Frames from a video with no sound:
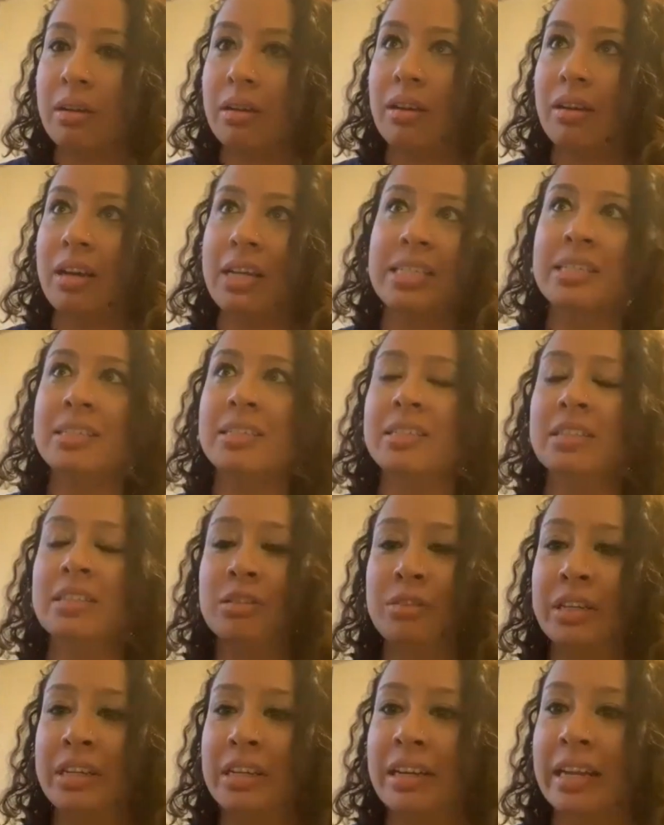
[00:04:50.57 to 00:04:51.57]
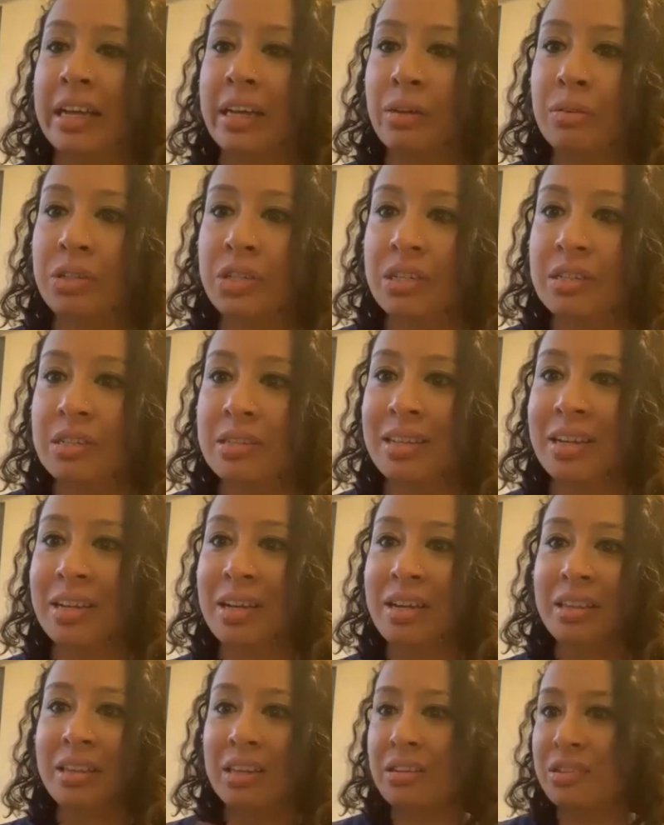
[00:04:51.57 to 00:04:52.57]
I did a degree in languages.
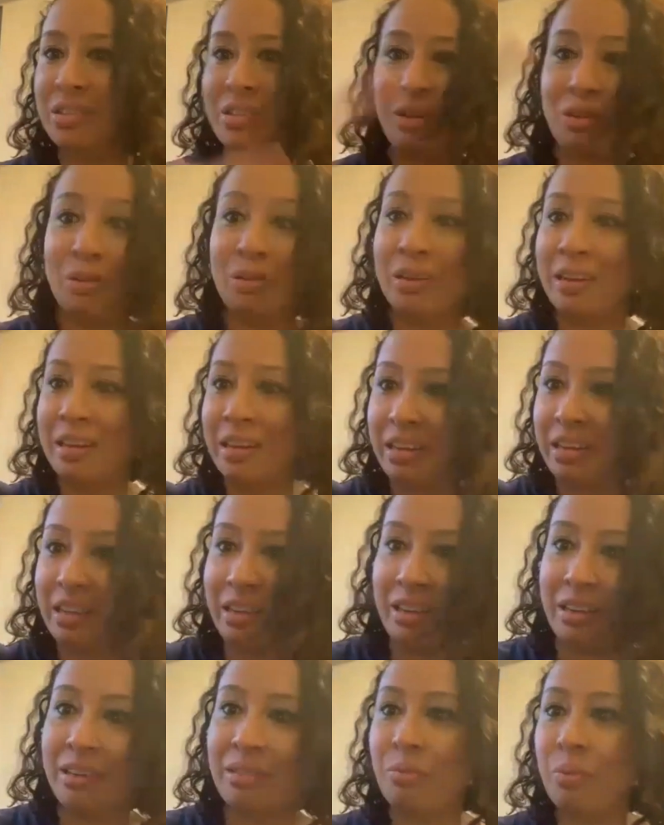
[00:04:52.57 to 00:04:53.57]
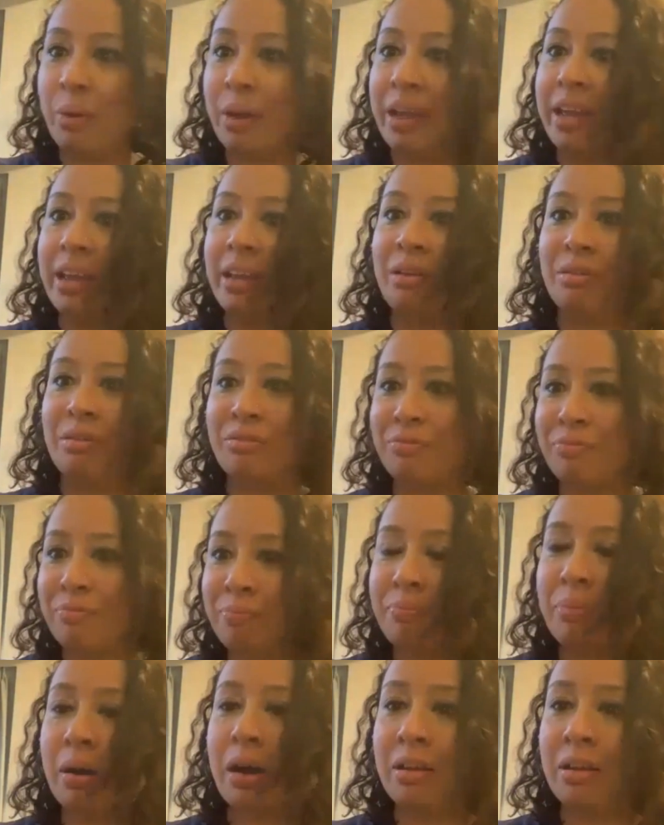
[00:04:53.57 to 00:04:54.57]
There's no linear way of
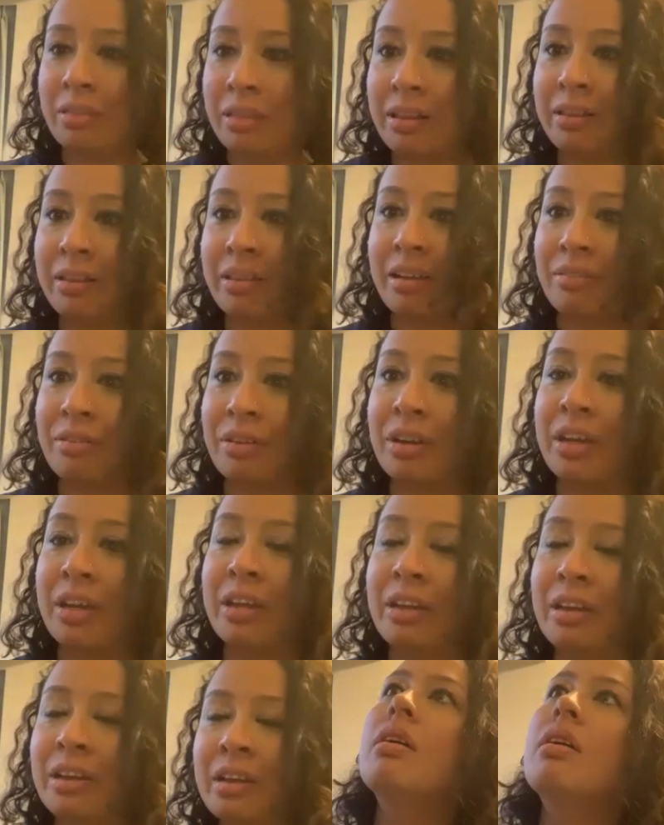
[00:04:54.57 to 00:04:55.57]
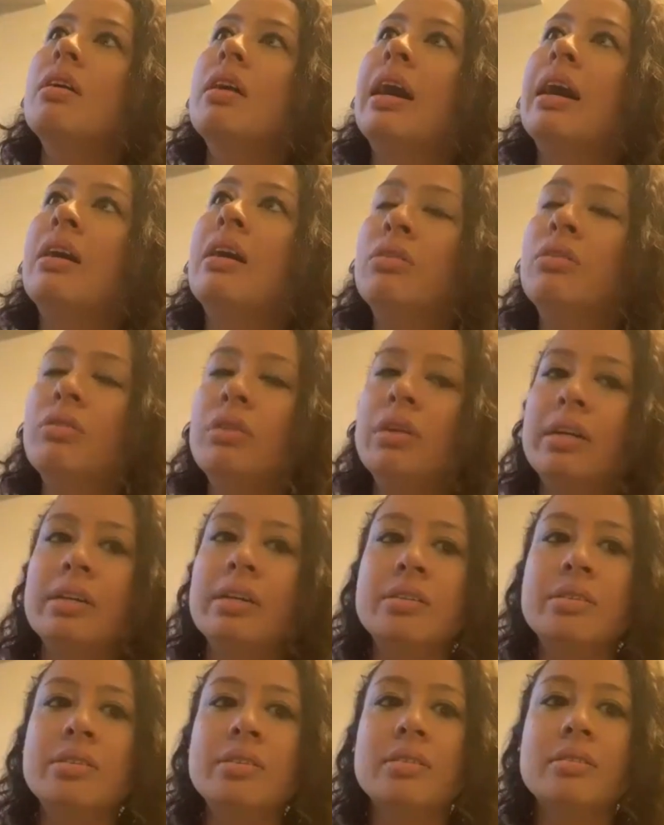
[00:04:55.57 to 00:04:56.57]
pathing that, right? How
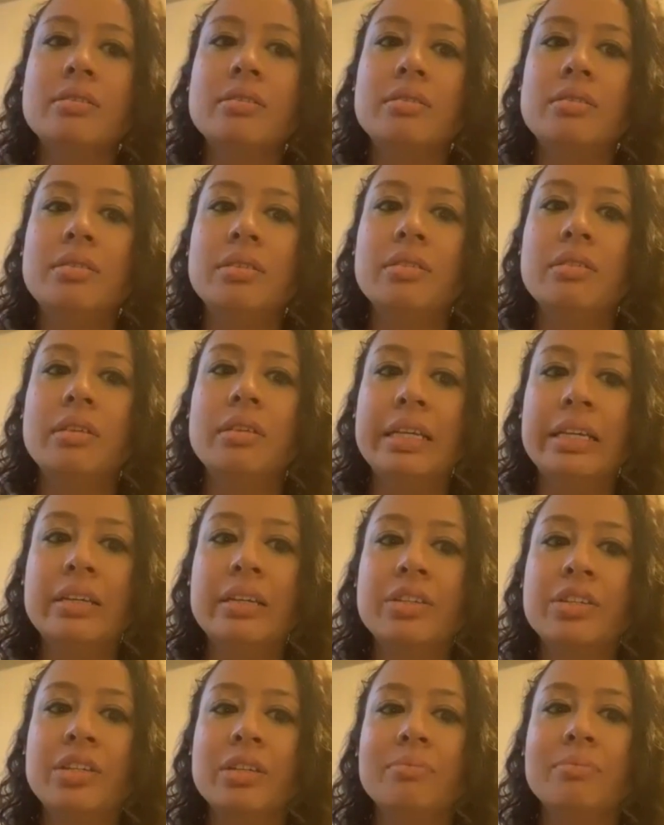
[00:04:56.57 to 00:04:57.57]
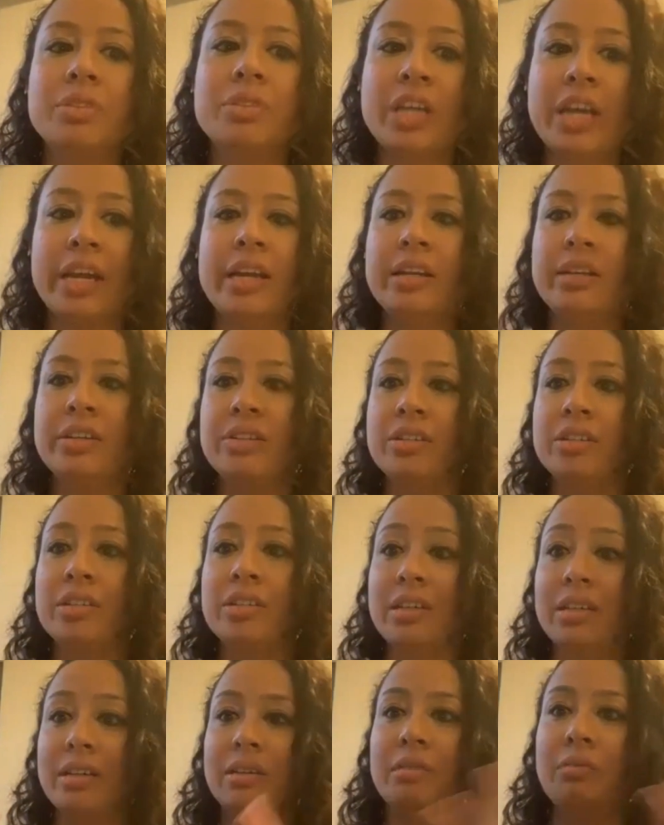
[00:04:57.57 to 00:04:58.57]
has, leadership
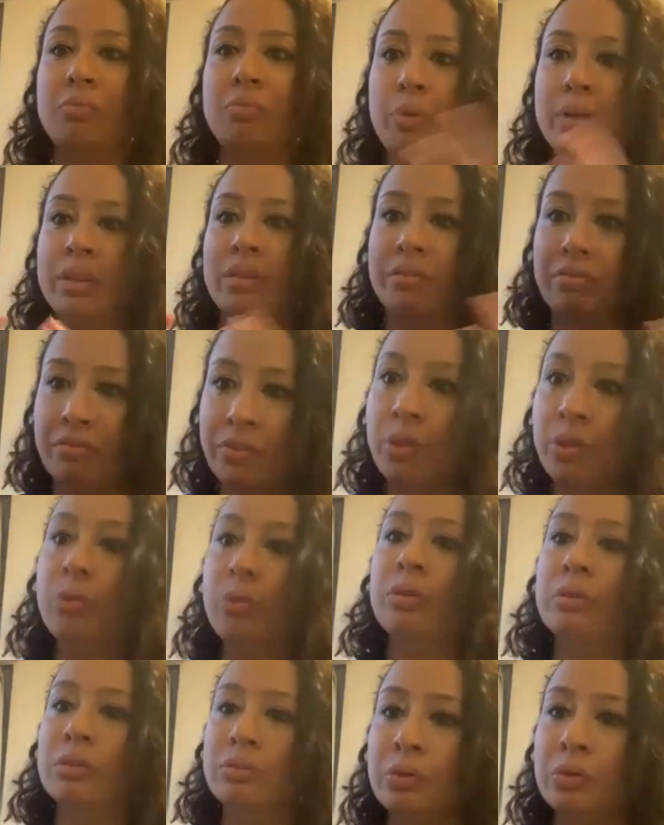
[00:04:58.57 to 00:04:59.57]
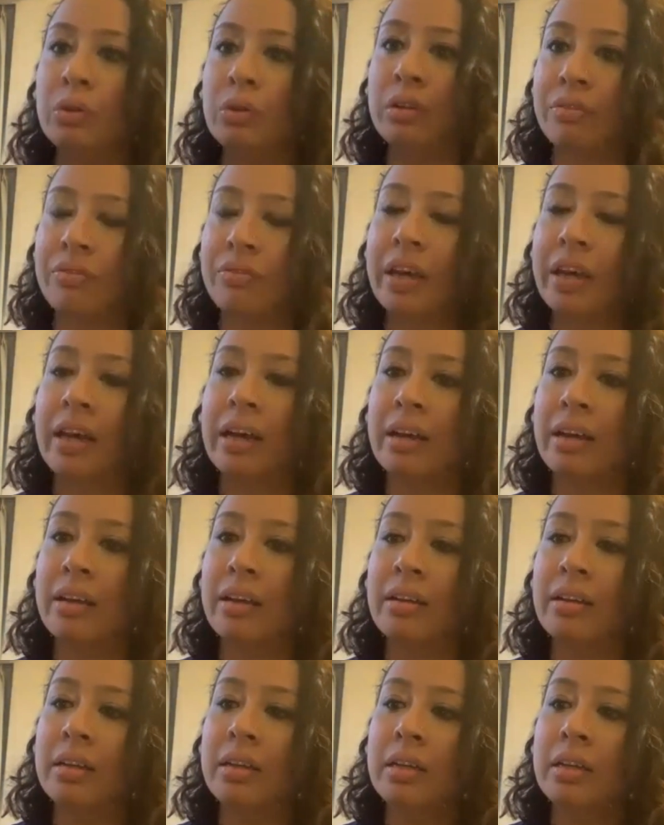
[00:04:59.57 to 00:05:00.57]
changed with the view of all of that,
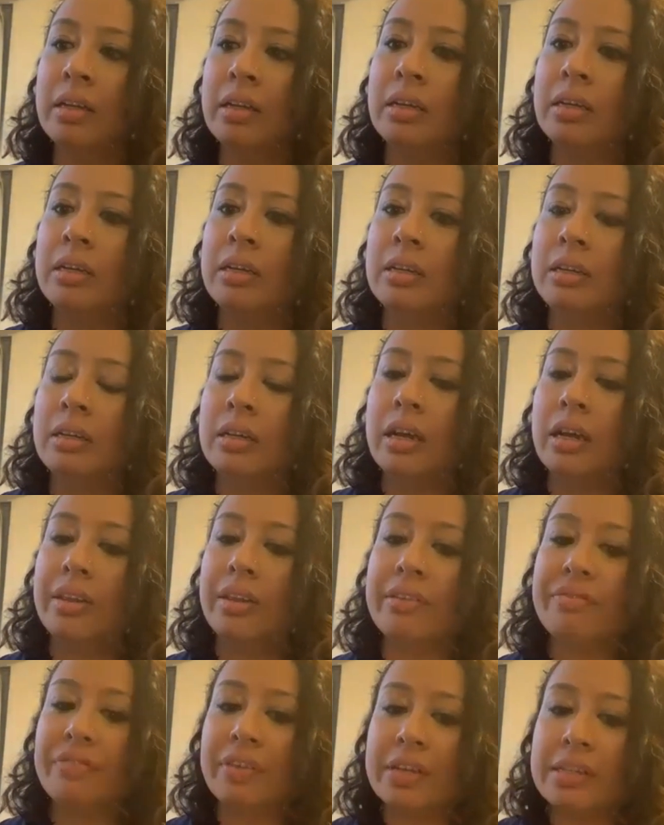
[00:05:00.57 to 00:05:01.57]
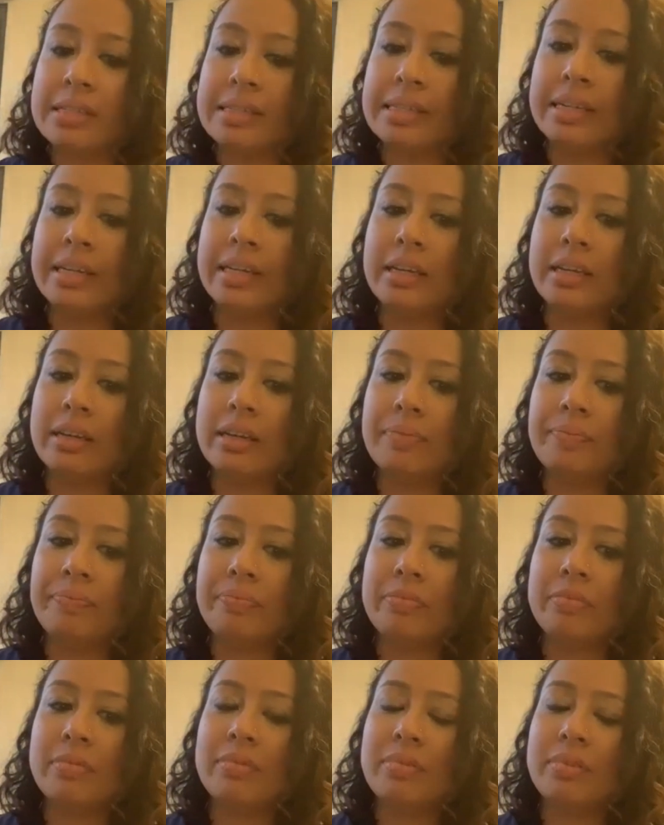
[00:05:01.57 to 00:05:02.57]
I think firstly,
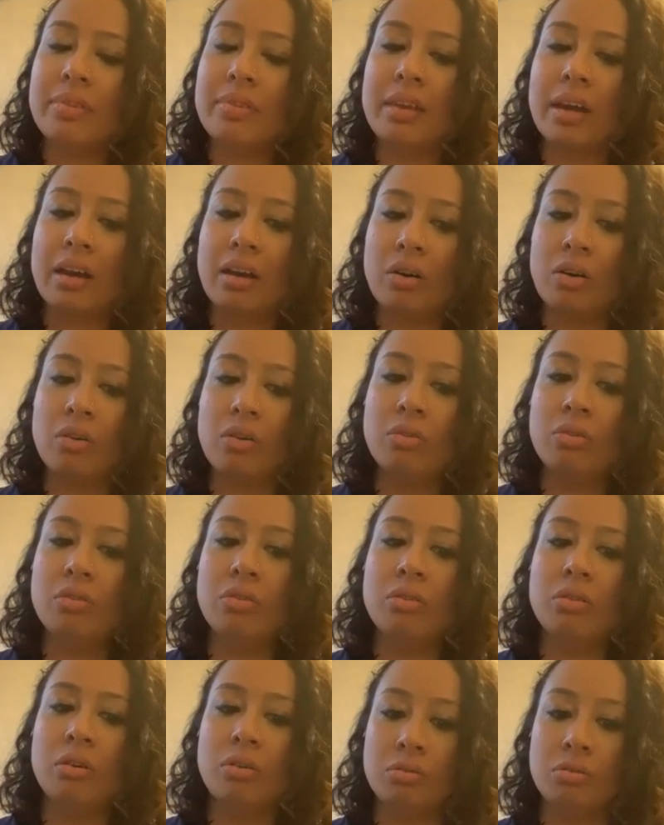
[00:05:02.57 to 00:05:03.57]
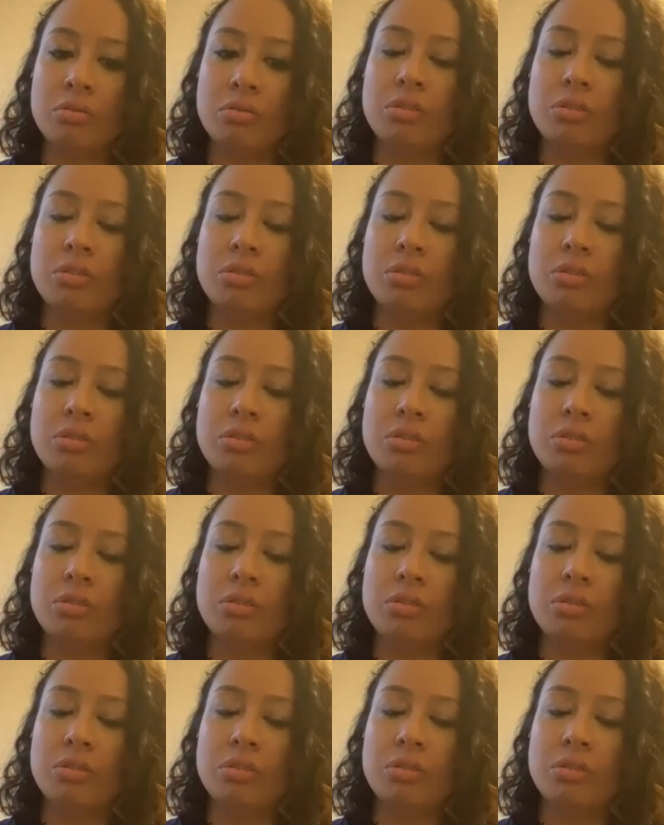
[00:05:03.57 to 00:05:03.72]
that whole old